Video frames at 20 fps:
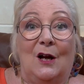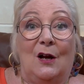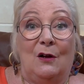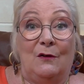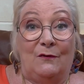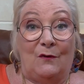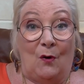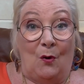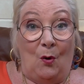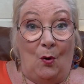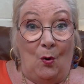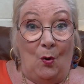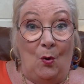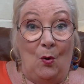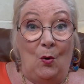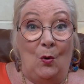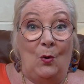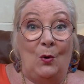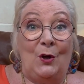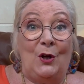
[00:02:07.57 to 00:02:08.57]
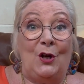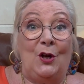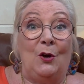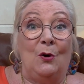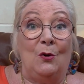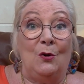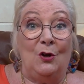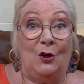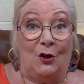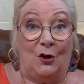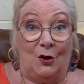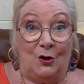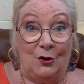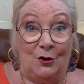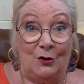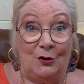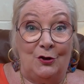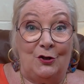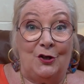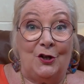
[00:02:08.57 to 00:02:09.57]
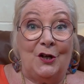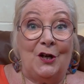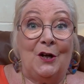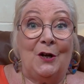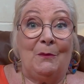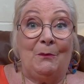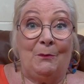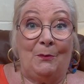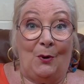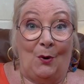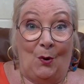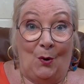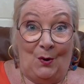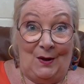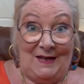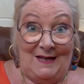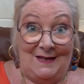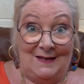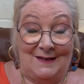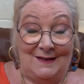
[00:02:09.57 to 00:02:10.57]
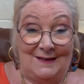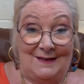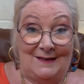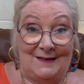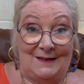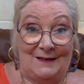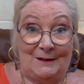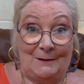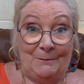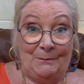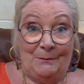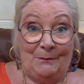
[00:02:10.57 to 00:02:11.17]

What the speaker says: of all your good points.